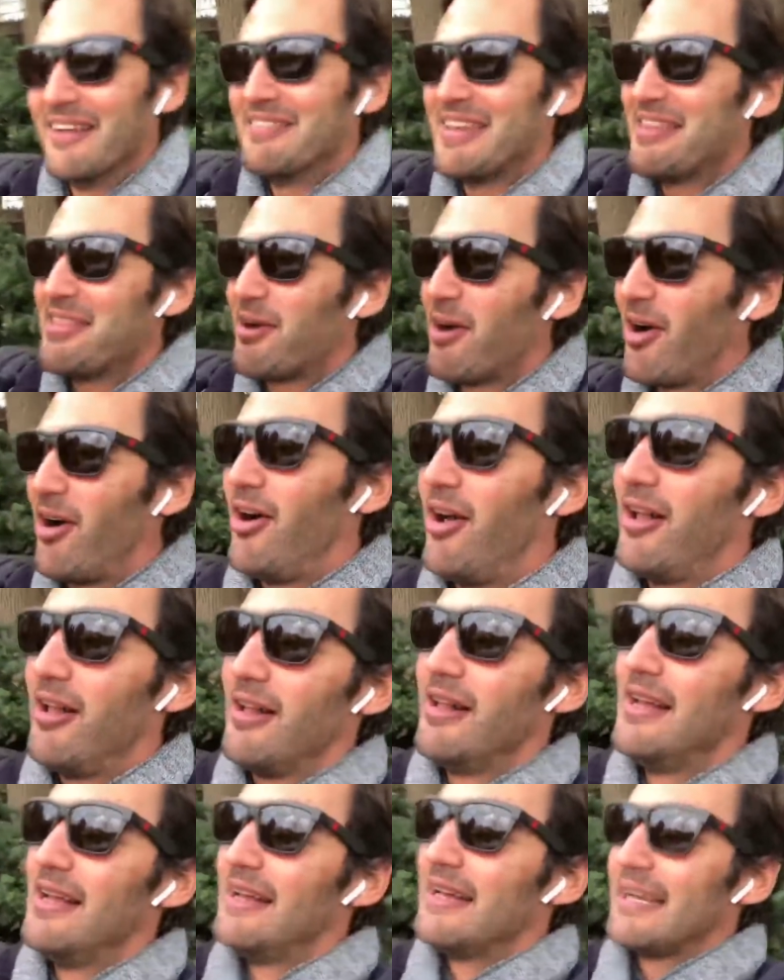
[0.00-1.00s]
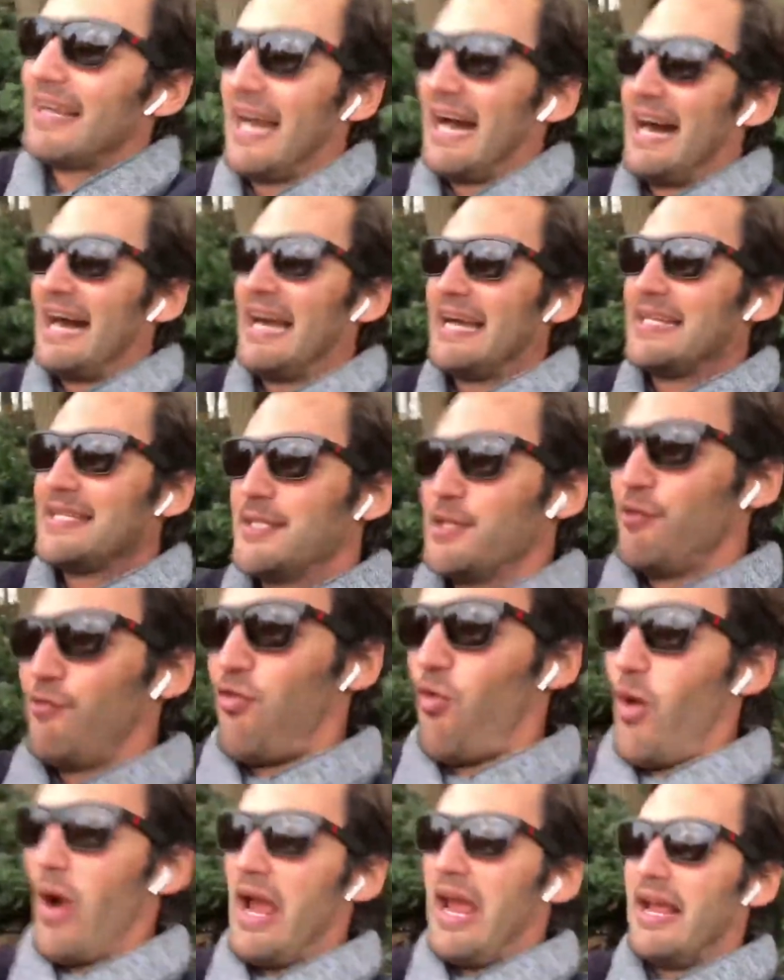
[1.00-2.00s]
I mean, there are all kinds
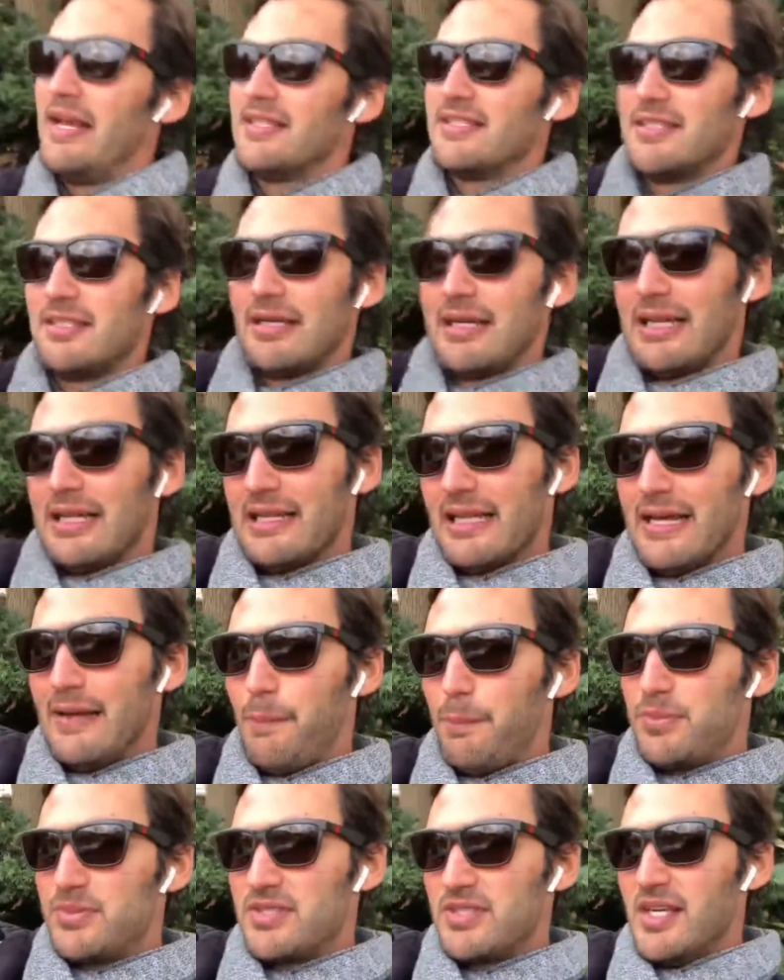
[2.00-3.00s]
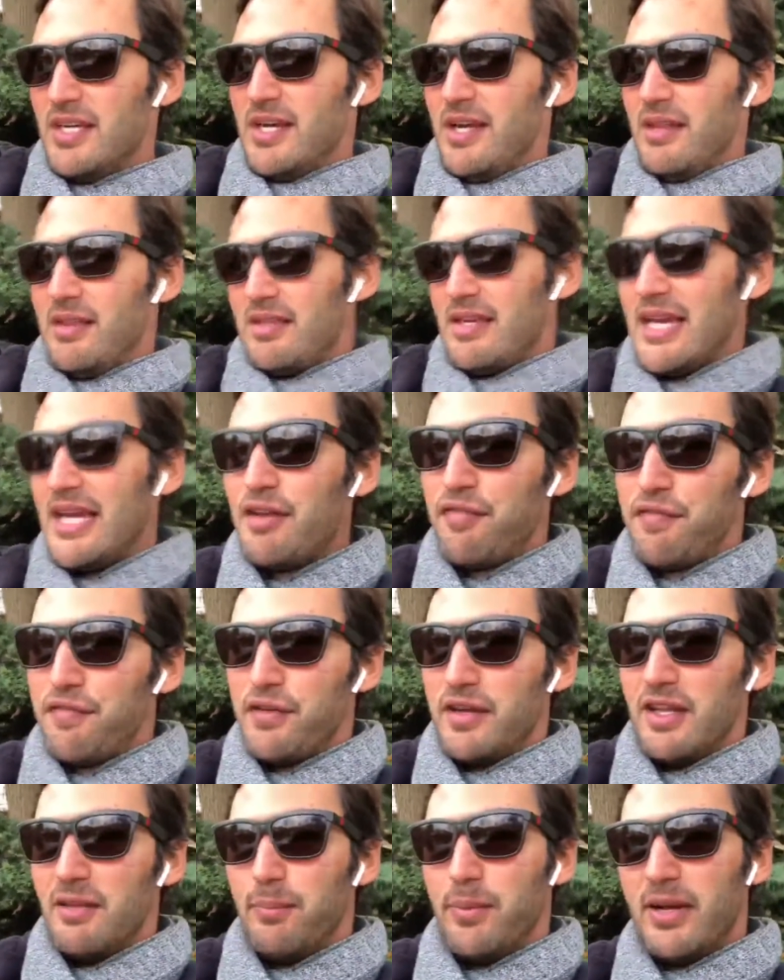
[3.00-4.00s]
of ways to glimpse the
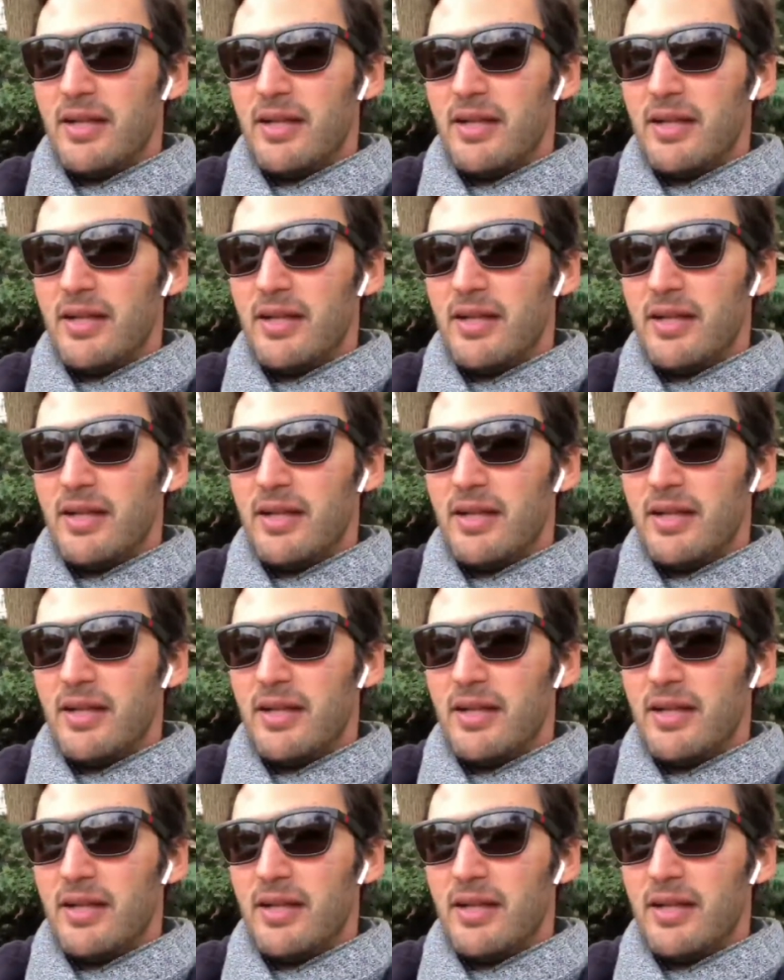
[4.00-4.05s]
infinite,